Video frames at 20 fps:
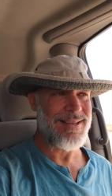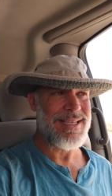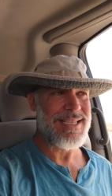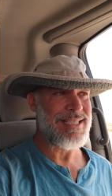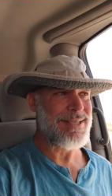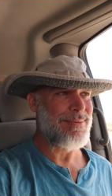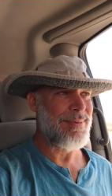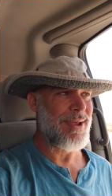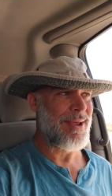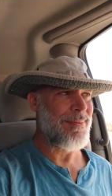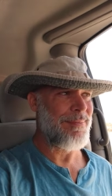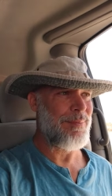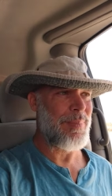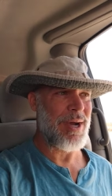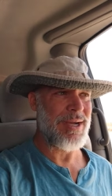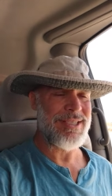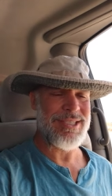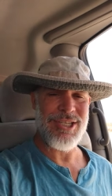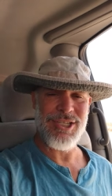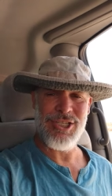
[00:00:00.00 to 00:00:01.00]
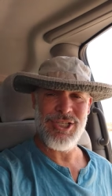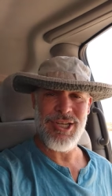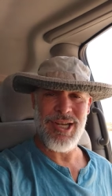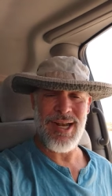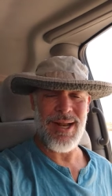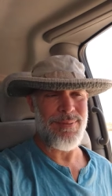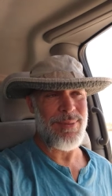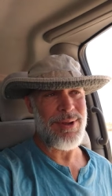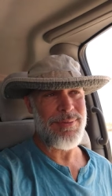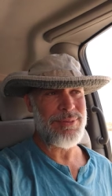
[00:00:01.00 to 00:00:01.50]
Just, it bugs the
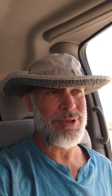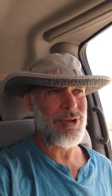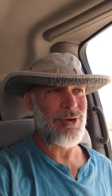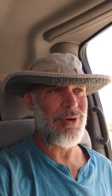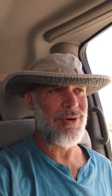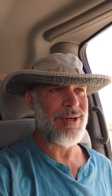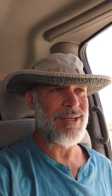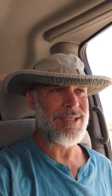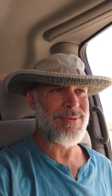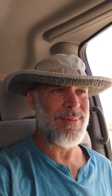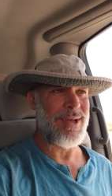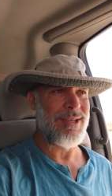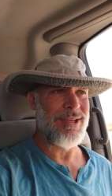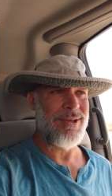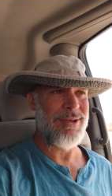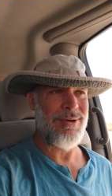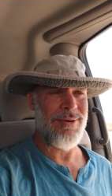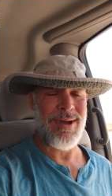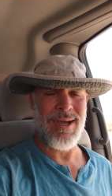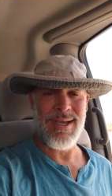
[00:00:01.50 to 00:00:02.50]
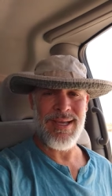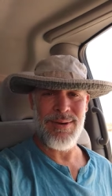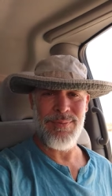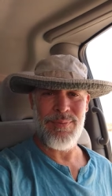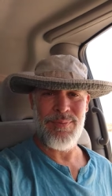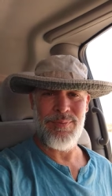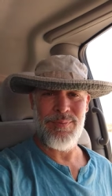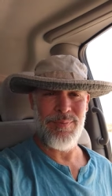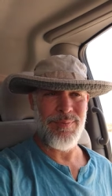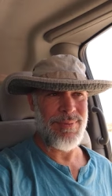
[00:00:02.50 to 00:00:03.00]
shit out of me. I'm Taurus, man. You know,
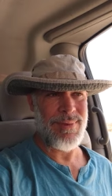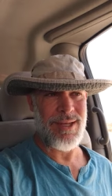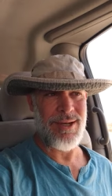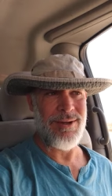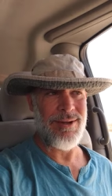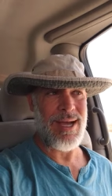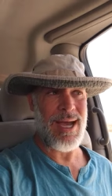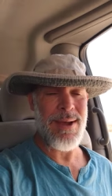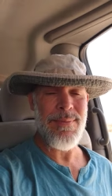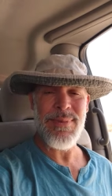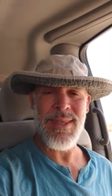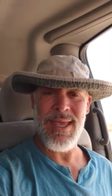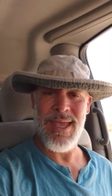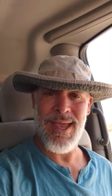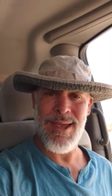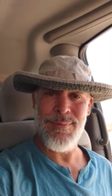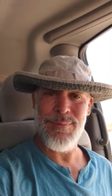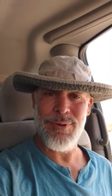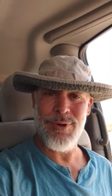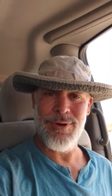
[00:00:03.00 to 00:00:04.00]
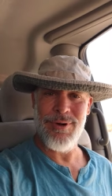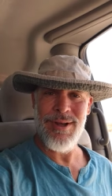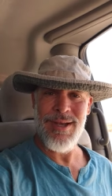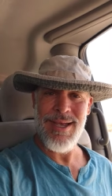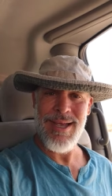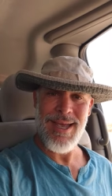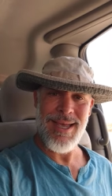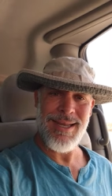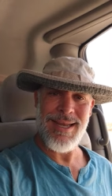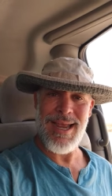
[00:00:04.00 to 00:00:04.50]
I'm the emperor
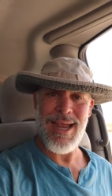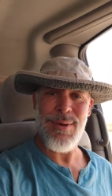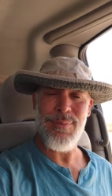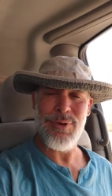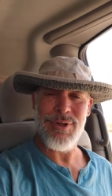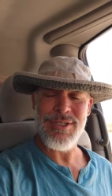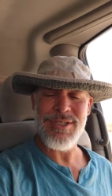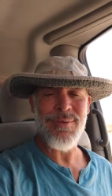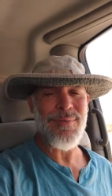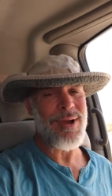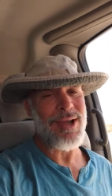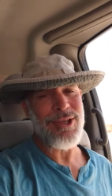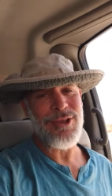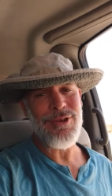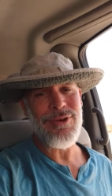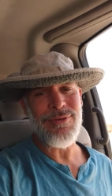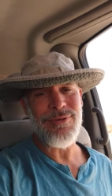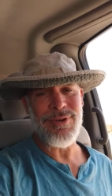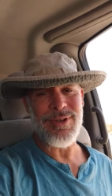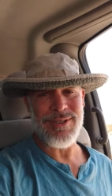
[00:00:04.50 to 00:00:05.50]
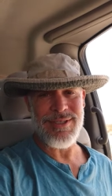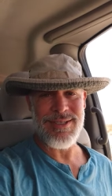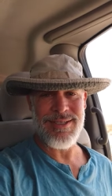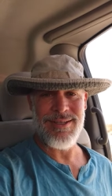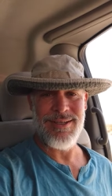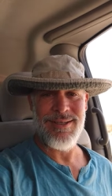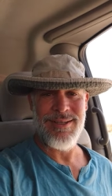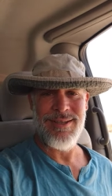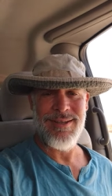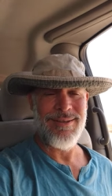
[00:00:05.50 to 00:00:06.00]
and the empress of my
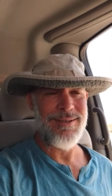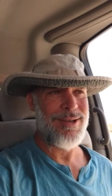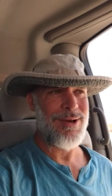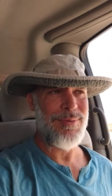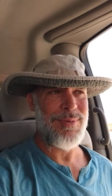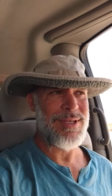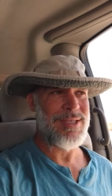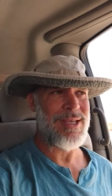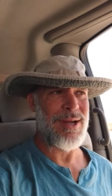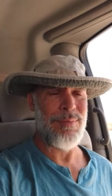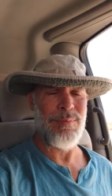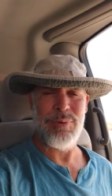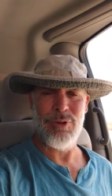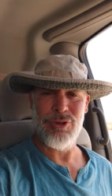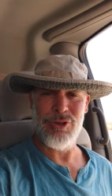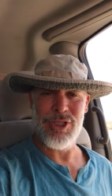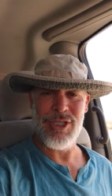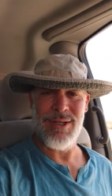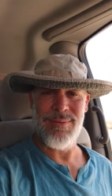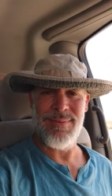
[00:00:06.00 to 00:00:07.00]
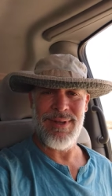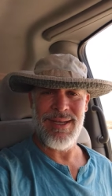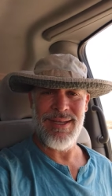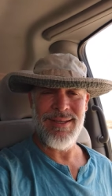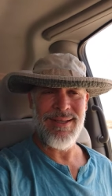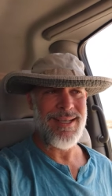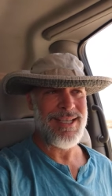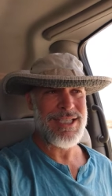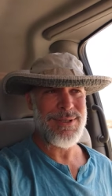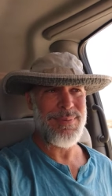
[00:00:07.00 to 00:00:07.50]
universe. Nobody's going to bullshit
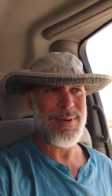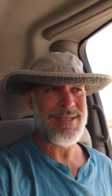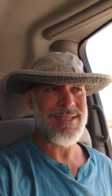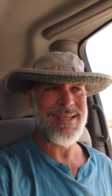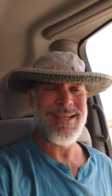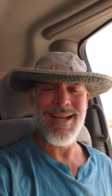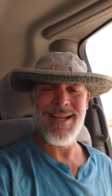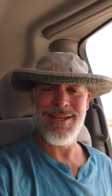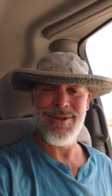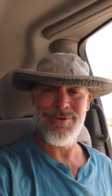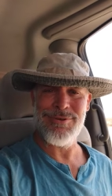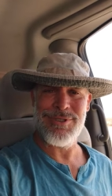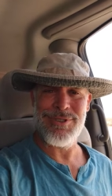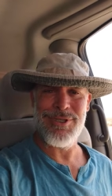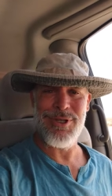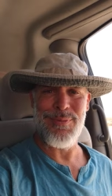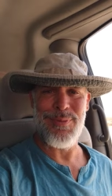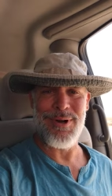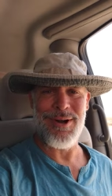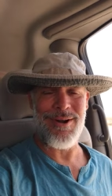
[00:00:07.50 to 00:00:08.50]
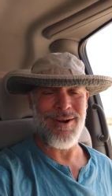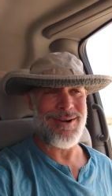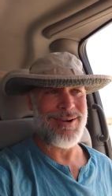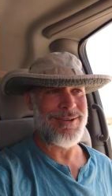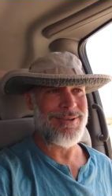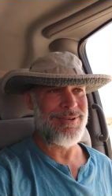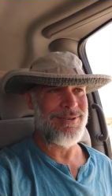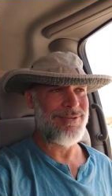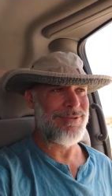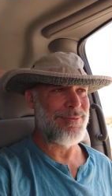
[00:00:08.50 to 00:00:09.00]
me, especially not no stupid
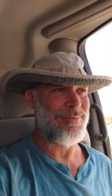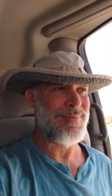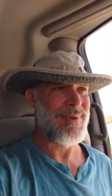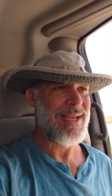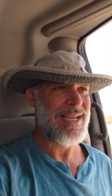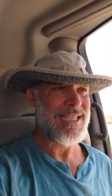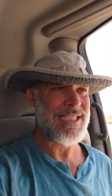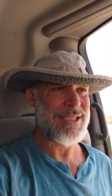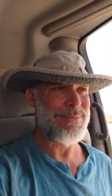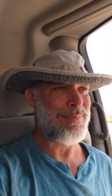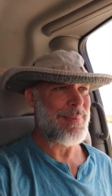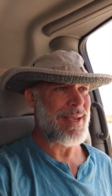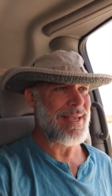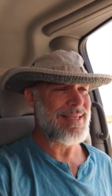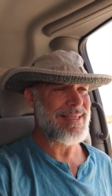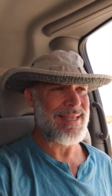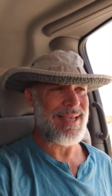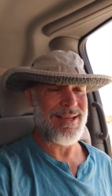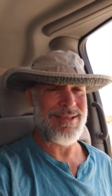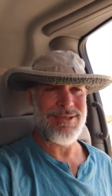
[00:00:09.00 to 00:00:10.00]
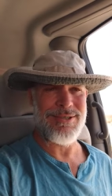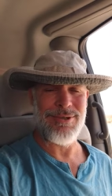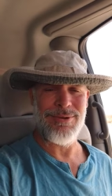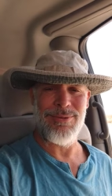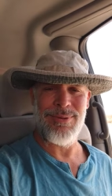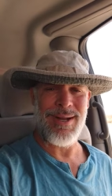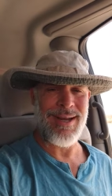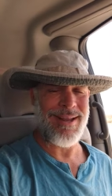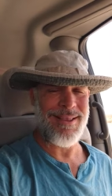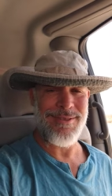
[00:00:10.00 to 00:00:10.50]
article from SpaceX
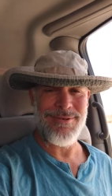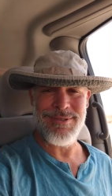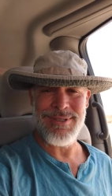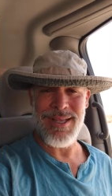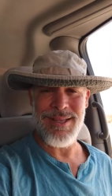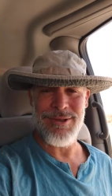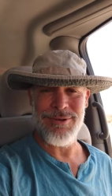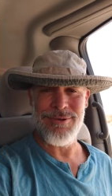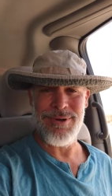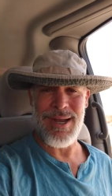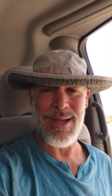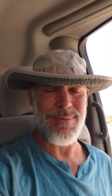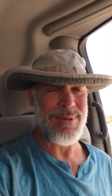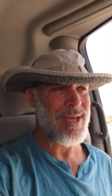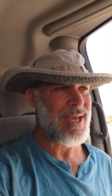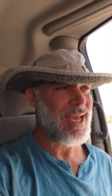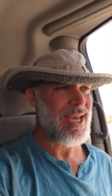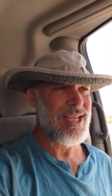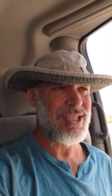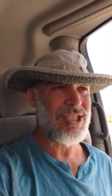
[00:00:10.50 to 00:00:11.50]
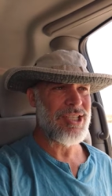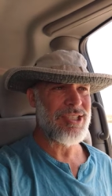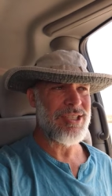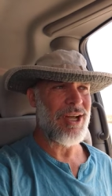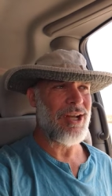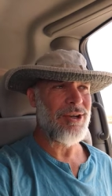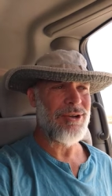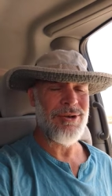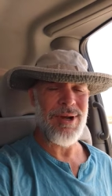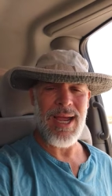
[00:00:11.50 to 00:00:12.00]
or any of those other crap. It's just
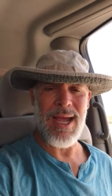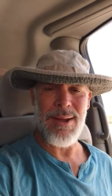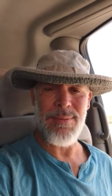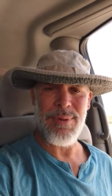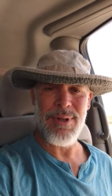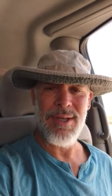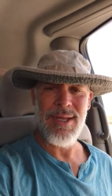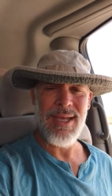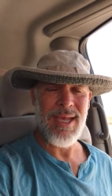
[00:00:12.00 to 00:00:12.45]
all crap.